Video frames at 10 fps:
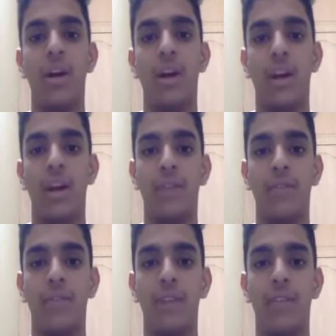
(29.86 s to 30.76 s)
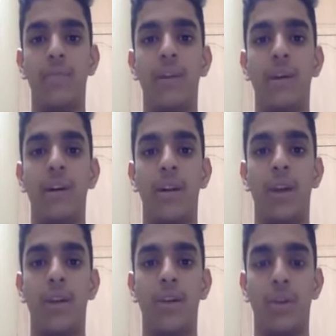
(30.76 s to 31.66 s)
right to freedom, right
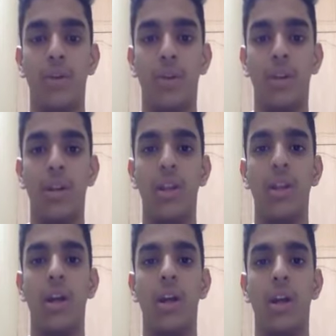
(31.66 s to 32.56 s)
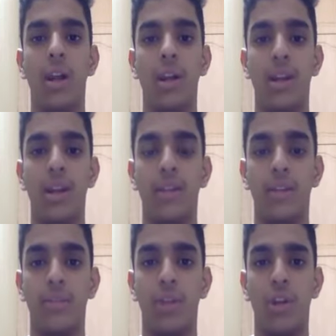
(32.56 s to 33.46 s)
to equality, right against
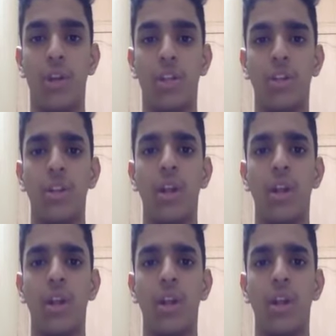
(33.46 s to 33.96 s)
exploitation,